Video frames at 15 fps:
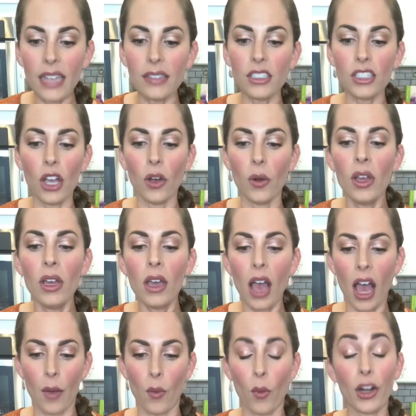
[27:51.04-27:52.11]
And so
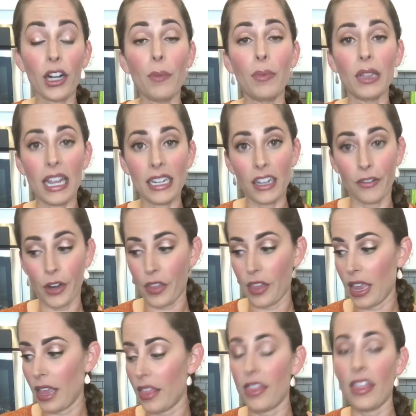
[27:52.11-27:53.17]
um, we're gonna blend
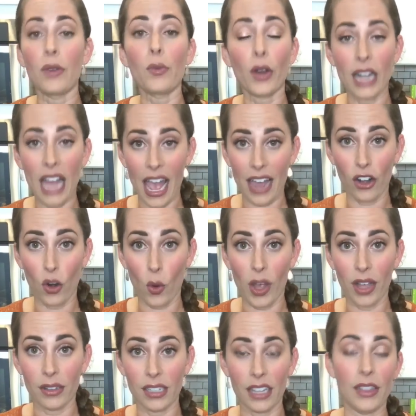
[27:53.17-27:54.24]
everything, then we're gonna add our
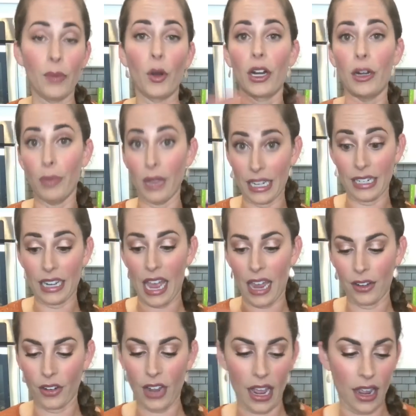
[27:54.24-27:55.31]
oils, and then we're gonna blend
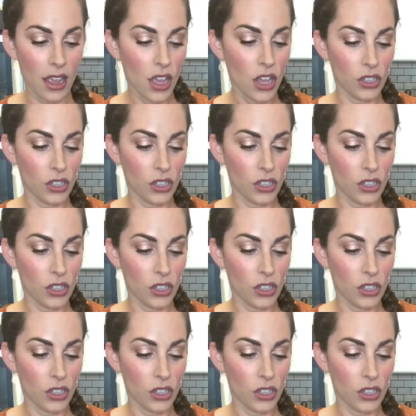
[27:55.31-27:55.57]
again, okay?